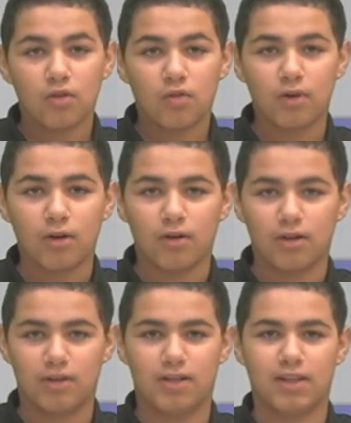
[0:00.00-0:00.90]
Well,
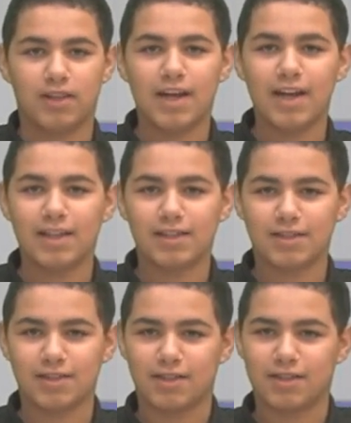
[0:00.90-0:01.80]
uh,
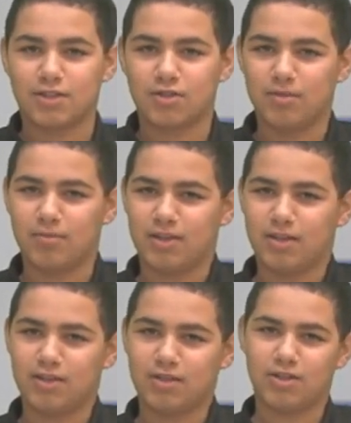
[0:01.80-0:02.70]
that's extremely
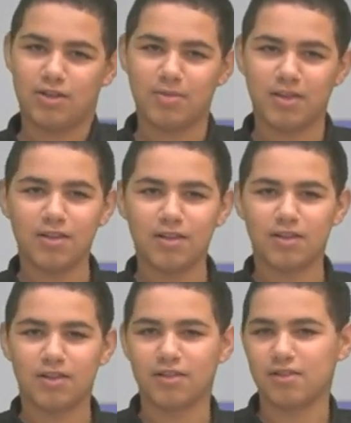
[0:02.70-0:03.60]
disturbing.
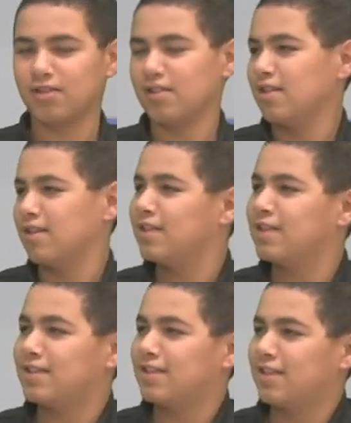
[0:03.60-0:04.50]

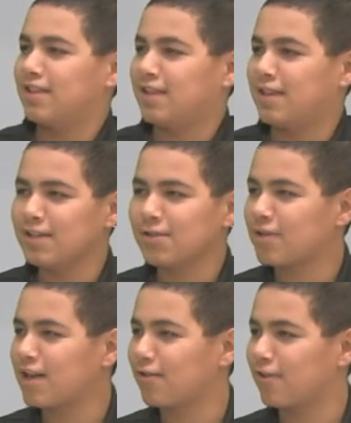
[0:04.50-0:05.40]
It's, he's
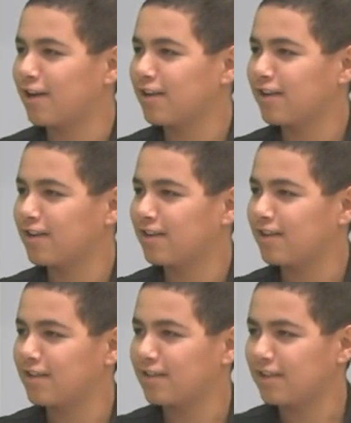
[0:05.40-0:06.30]
okay, right?
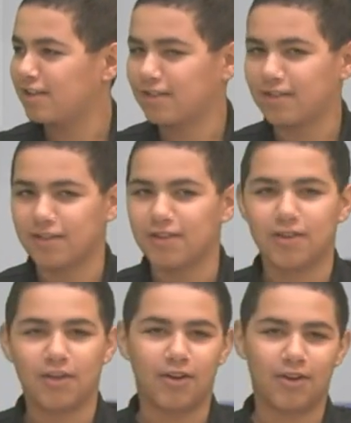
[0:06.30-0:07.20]
Yeah.
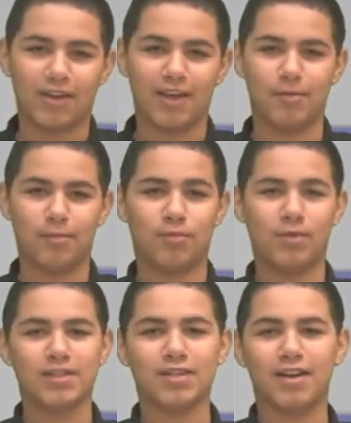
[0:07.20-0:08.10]
Okay,
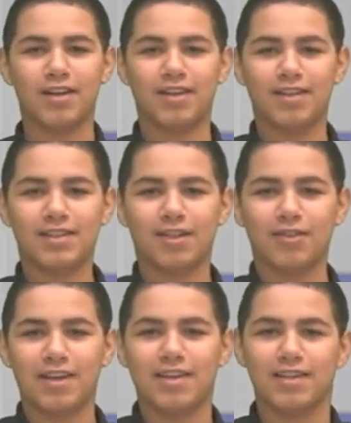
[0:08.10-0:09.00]
we just got
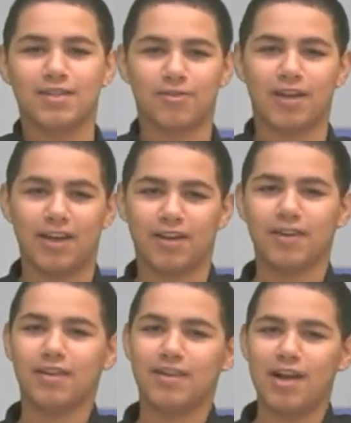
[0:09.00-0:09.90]
intel that he's okay.
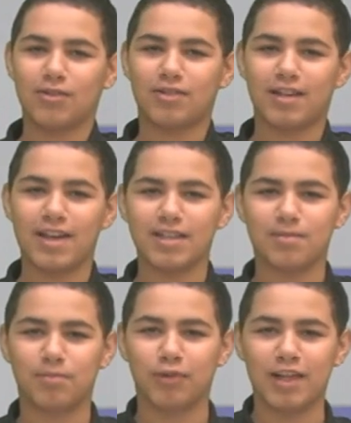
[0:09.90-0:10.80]
Now,
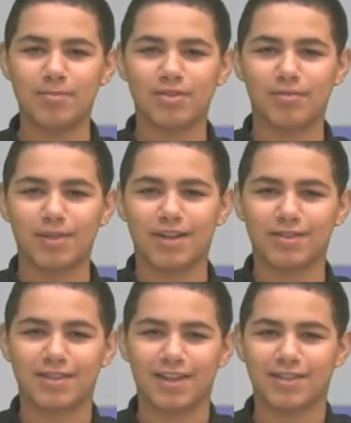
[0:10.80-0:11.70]
today's Blame Someone
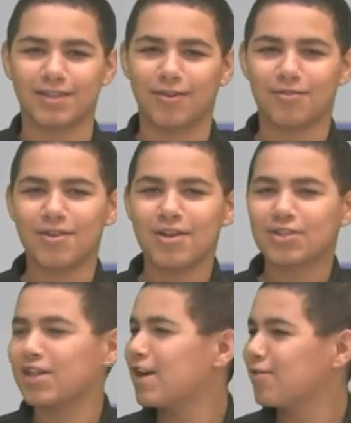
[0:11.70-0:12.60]
Else Day, so
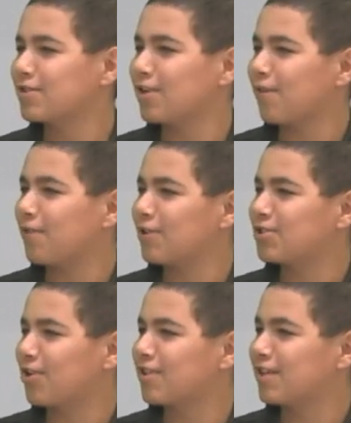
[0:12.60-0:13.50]
Trejo, it's your fault
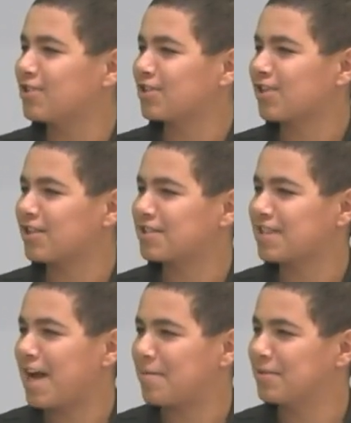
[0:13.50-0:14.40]
Jonathan just got
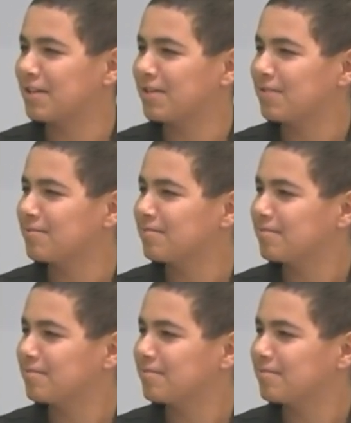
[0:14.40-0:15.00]
stabbed. What?